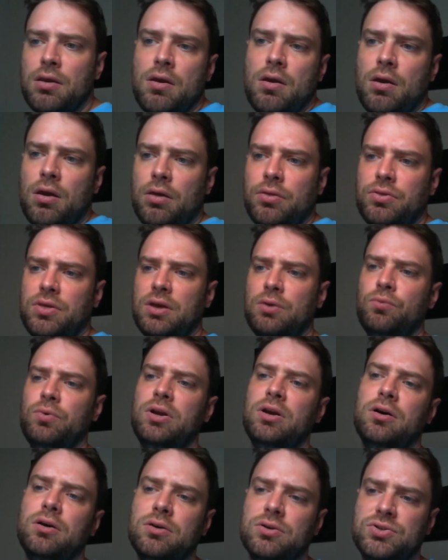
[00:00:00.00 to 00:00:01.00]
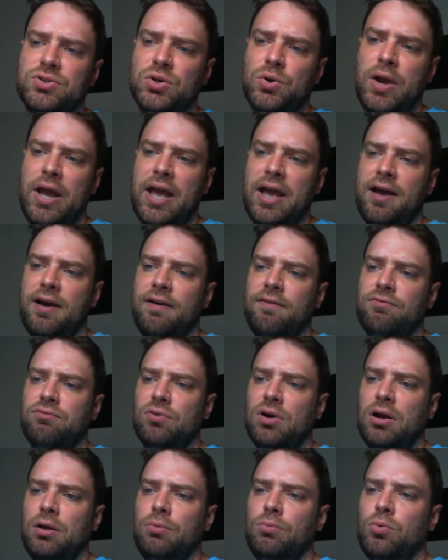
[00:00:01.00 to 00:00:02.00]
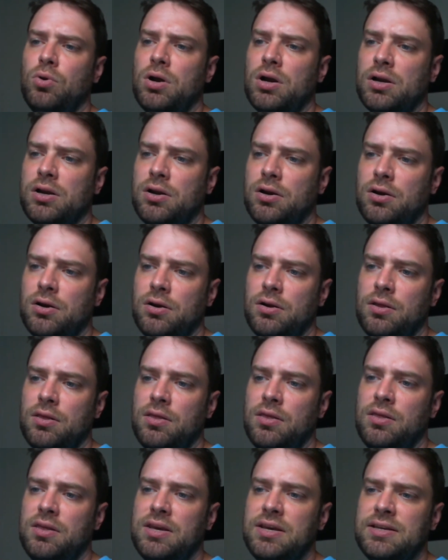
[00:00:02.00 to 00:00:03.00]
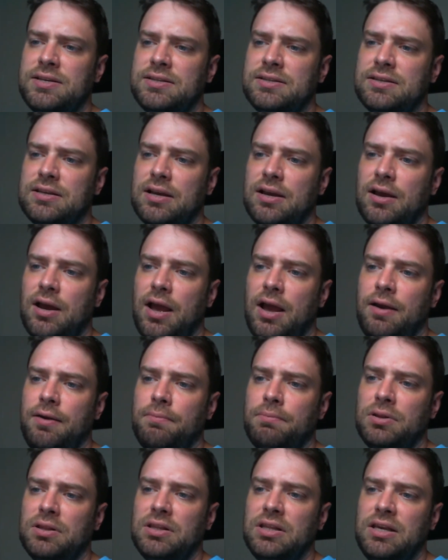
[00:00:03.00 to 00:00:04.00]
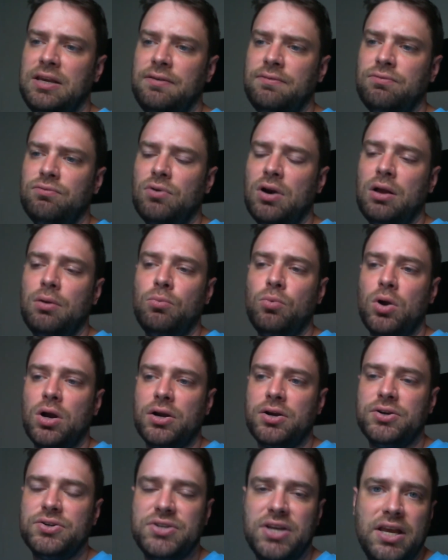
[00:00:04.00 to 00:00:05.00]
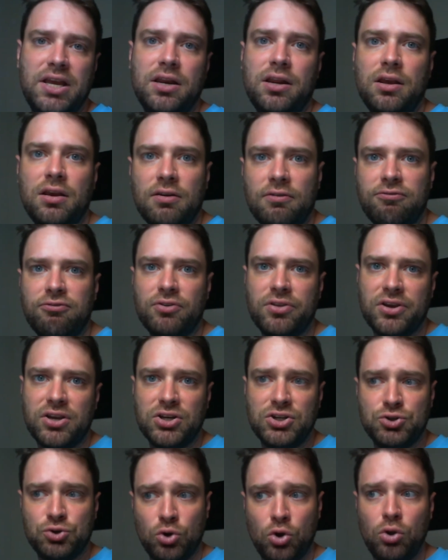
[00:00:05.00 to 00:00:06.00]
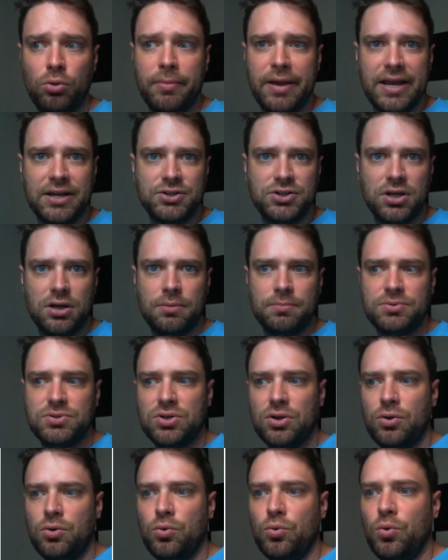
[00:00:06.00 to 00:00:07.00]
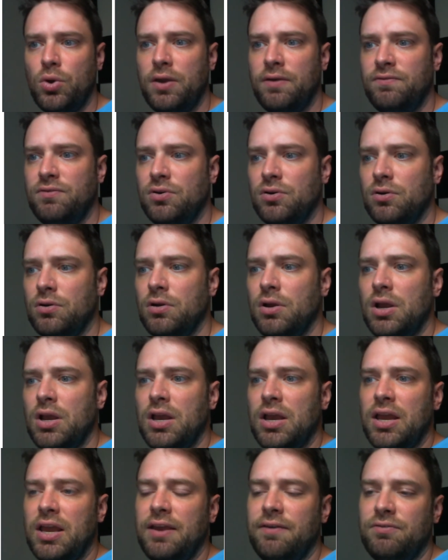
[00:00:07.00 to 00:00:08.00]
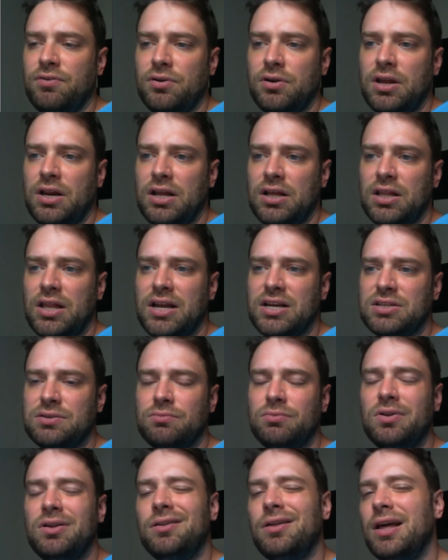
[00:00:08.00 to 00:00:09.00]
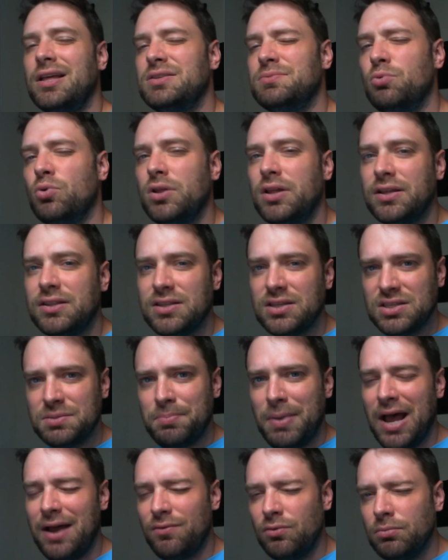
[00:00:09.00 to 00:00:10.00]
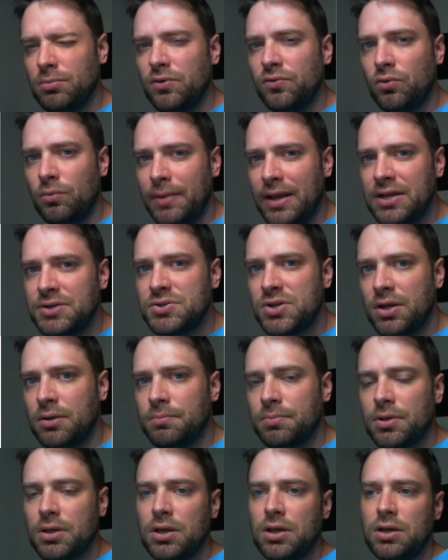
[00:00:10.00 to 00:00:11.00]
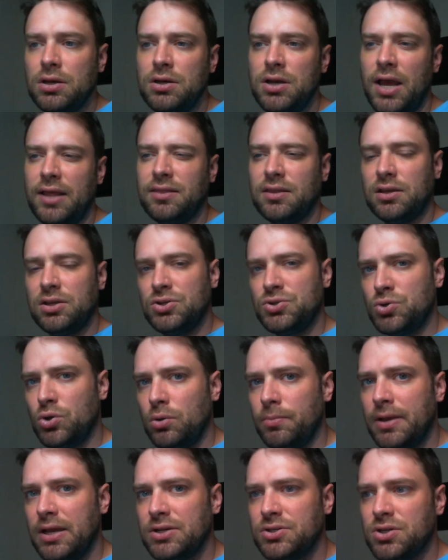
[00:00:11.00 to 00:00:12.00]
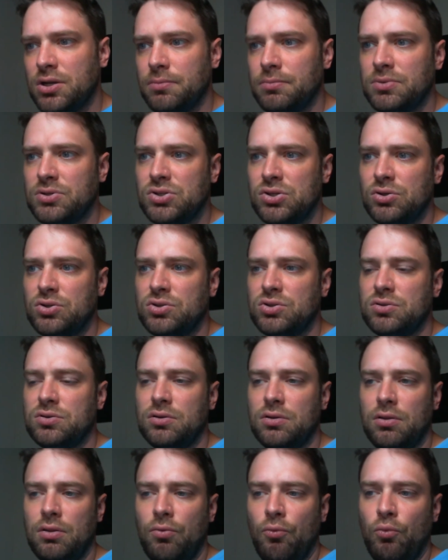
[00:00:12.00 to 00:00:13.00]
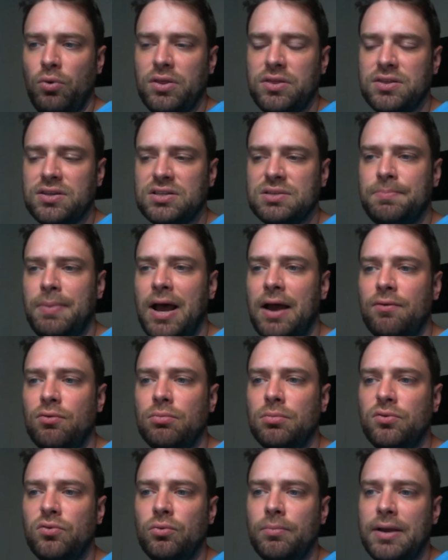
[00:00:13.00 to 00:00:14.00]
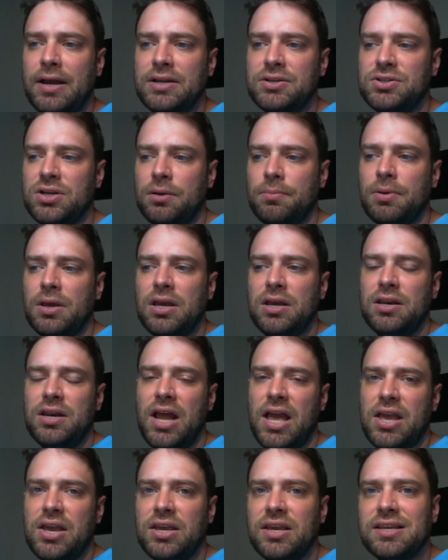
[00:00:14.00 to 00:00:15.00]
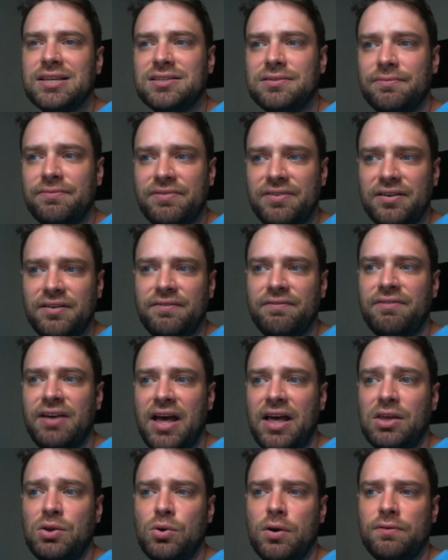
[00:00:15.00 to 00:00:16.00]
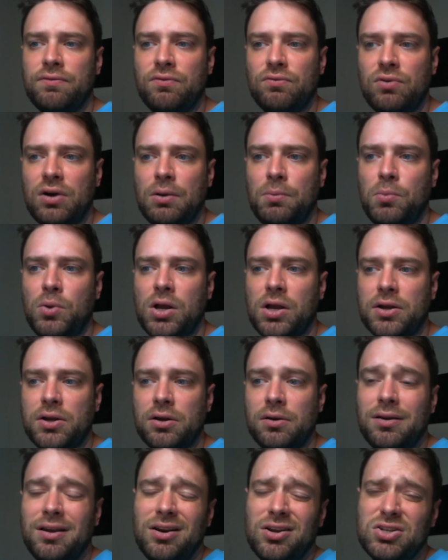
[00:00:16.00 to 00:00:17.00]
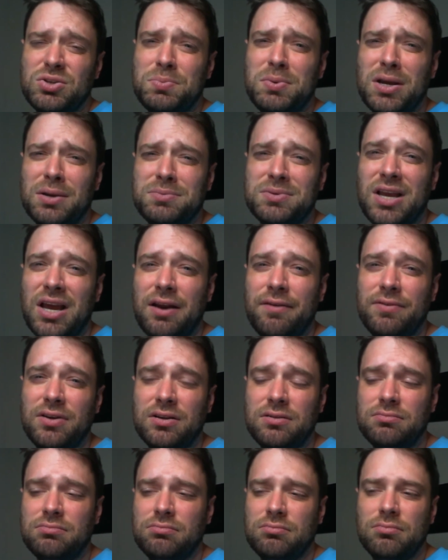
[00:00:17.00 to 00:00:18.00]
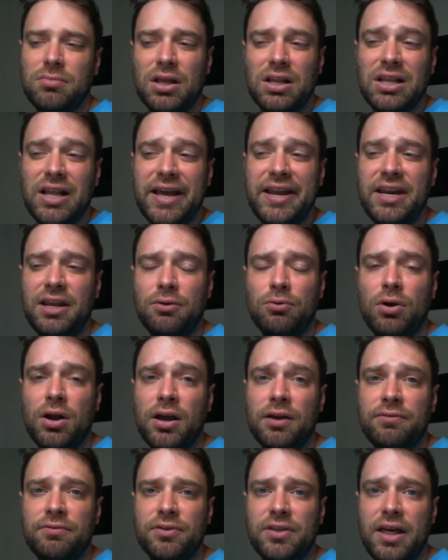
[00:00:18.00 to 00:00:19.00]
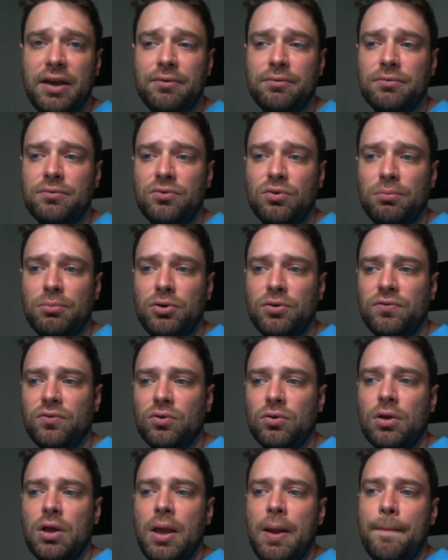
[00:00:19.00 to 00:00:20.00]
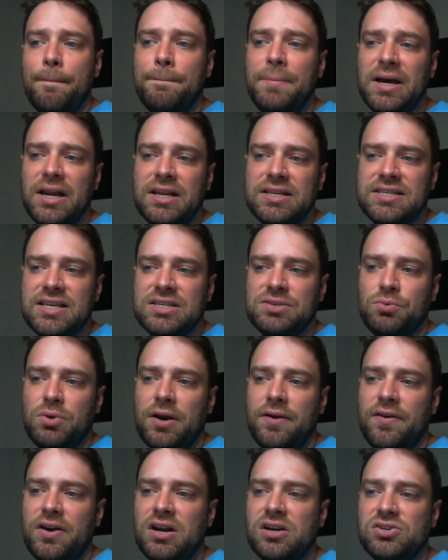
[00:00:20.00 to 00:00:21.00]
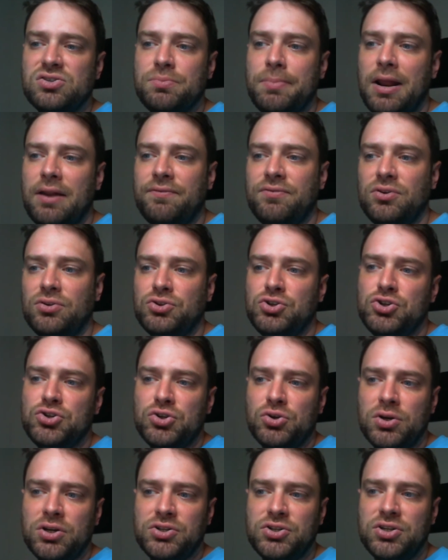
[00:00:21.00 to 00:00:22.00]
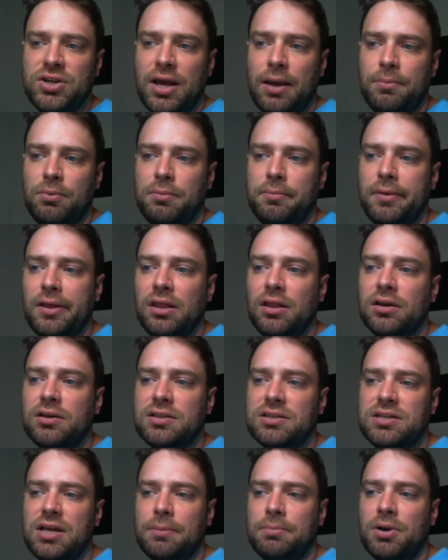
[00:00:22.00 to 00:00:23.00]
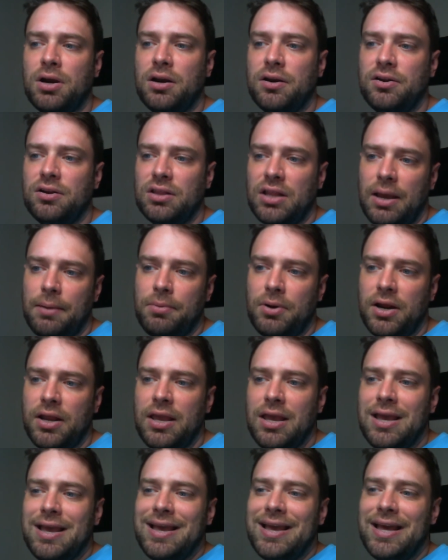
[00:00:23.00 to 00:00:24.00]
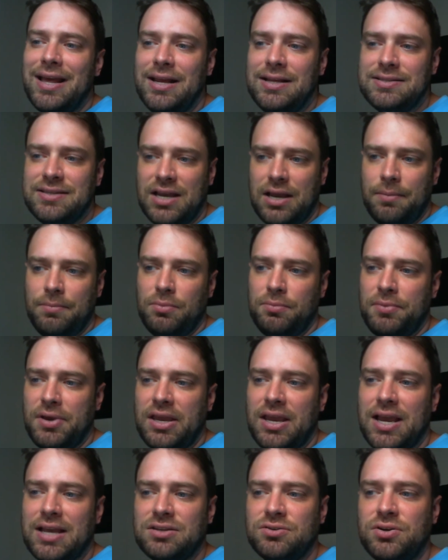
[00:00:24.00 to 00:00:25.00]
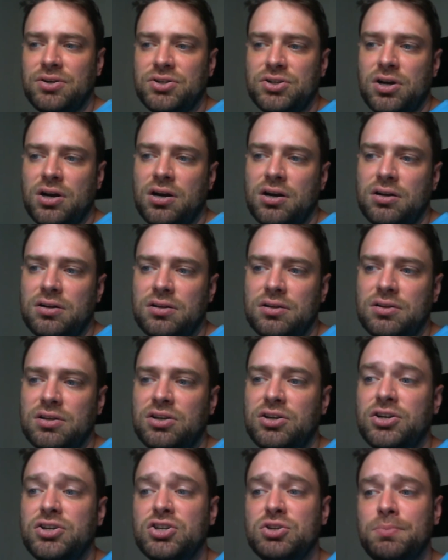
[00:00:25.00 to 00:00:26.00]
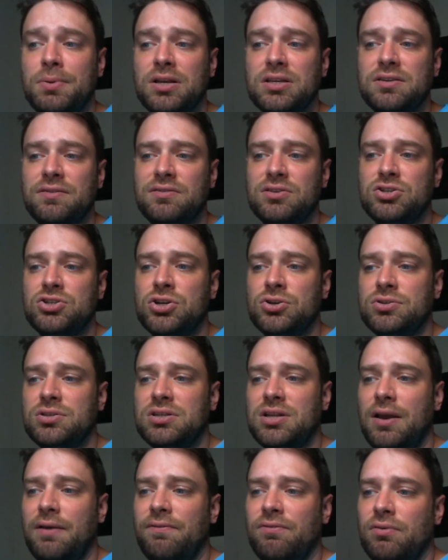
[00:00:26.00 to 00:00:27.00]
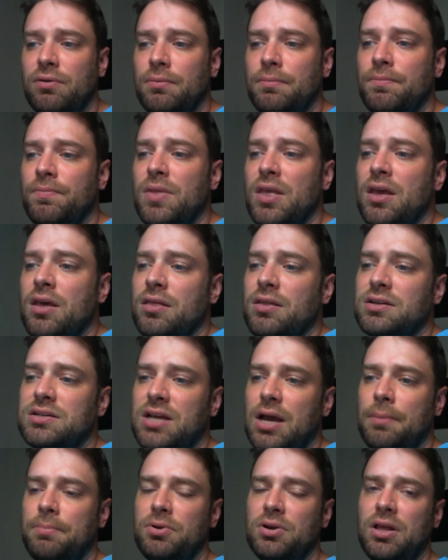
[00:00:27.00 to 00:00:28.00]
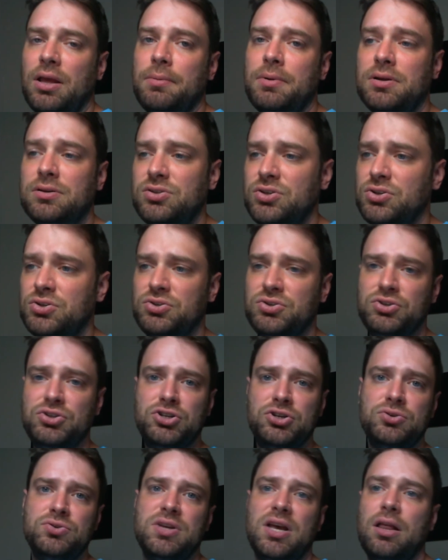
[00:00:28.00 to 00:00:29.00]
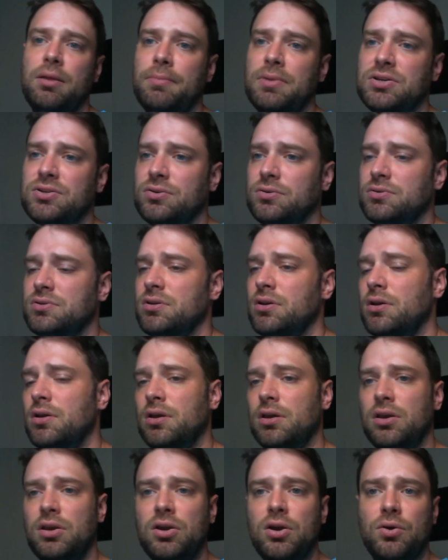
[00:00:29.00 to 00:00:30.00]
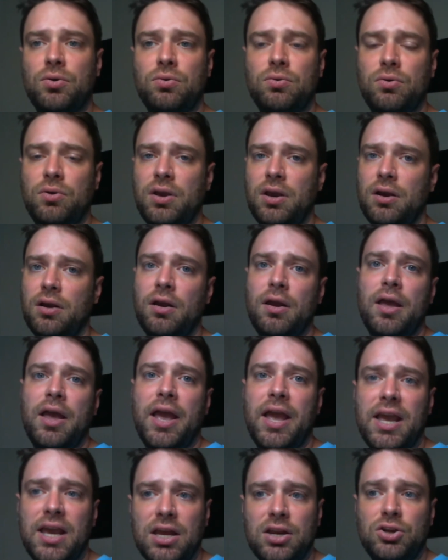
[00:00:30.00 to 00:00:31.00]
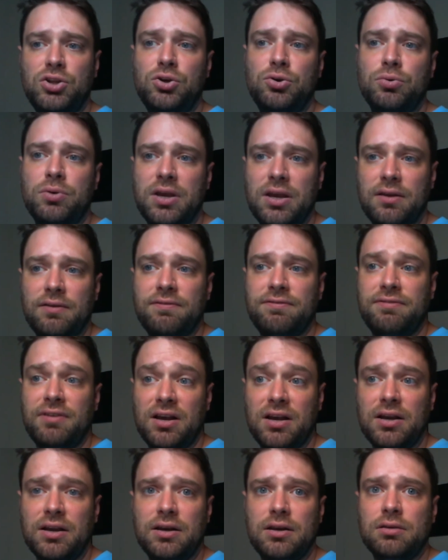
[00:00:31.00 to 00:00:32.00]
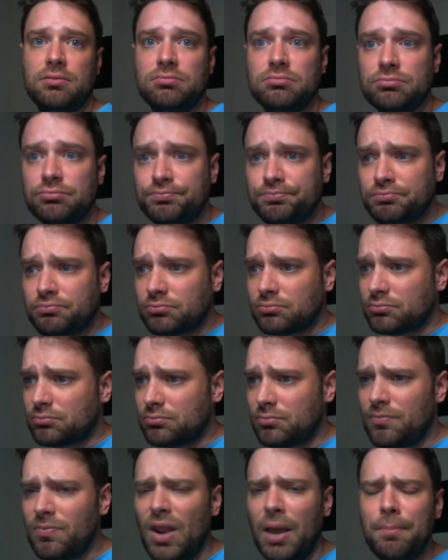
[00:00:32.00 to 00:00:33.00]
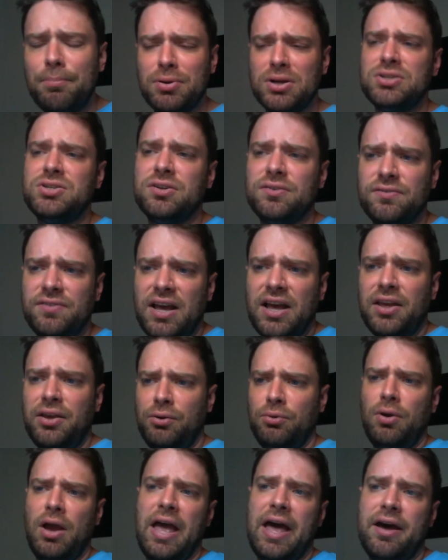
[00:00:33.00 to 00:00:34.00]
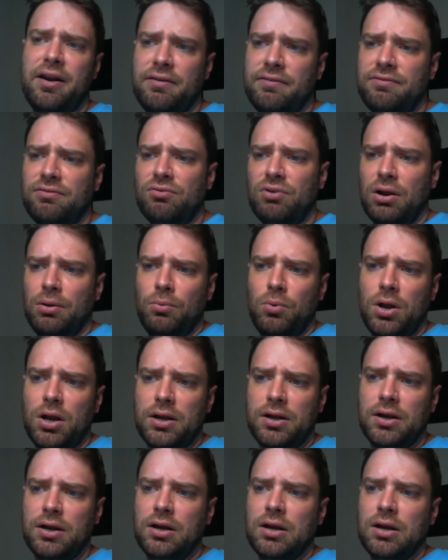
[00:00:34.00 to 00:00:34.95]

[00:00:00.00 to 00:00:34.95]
Then we also have Realm Walker. This, I believe, Realm Walker's in here for the control matchup. So if you're getting a lot of, well, it's more like the spot removal matchup, not the control matchup. So with the spot removal matchup, now you can get some value off of Realm Walker. It also becomes kind of a lightning rod for that removal. But it says whenever it enters the battlefield, choose a creature type. You may look at the top card of your library. Anytime you may cast creature spells of the chosen type from the top of your library. You just choose elementals. You go through here and you can find a bunch of value out of Realm Walker.